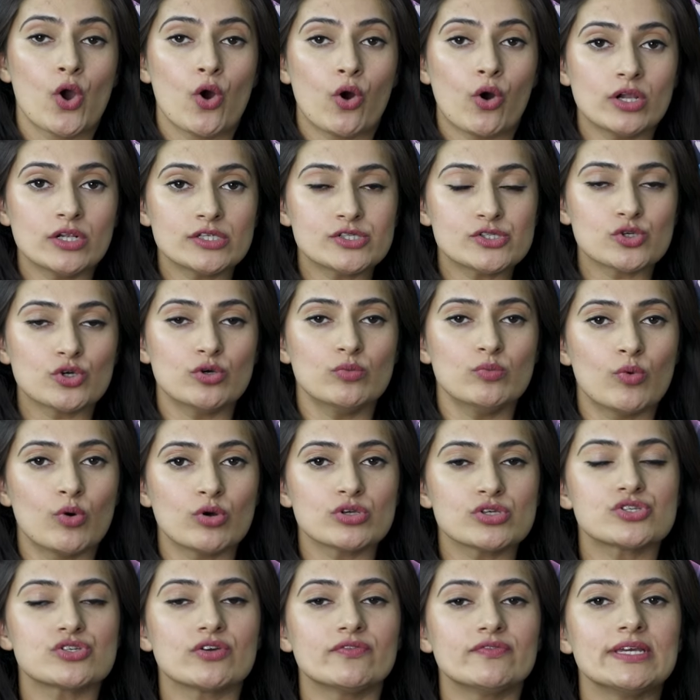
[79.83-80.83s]
Also,
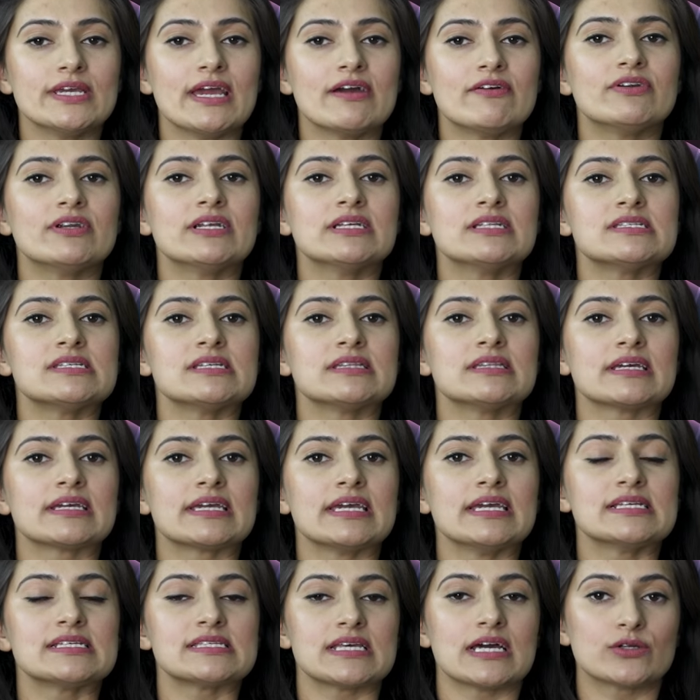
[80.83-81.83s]
most of the evidence in the
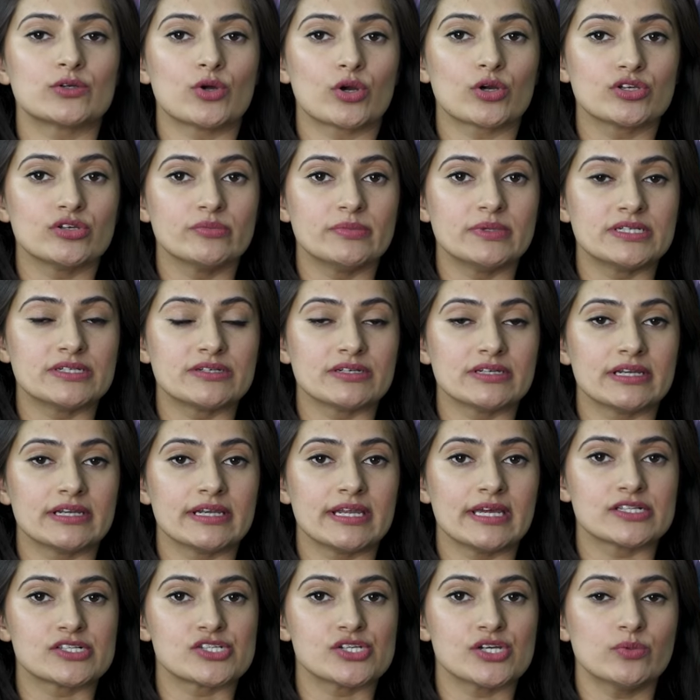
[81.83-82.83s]
case are documentary in
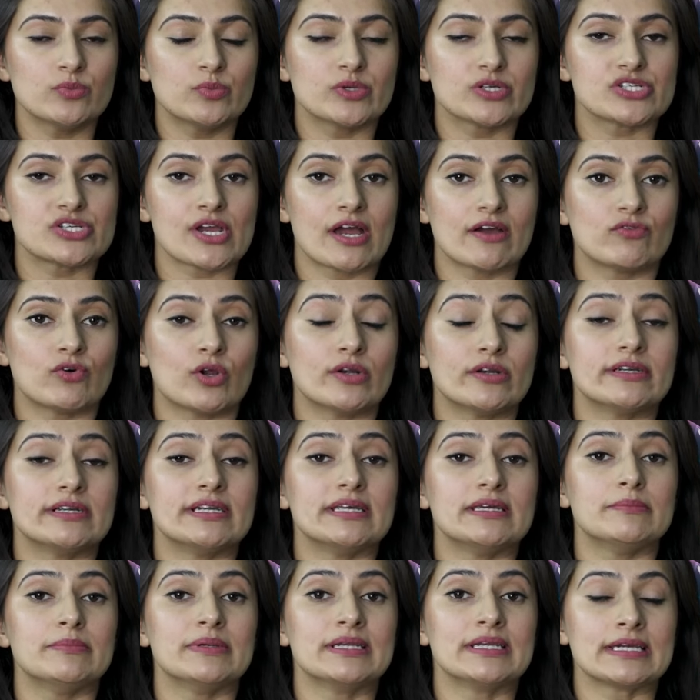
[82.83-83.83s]
nature, which have
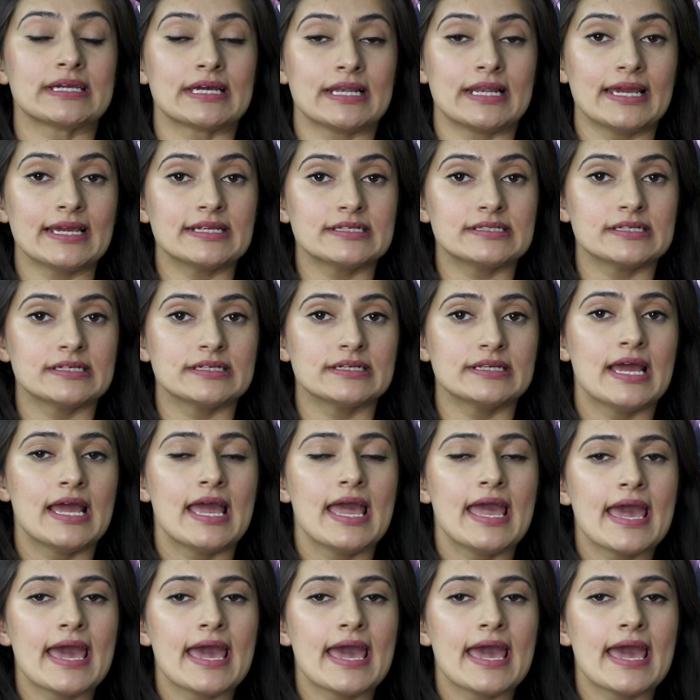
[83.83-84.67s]
already been collected.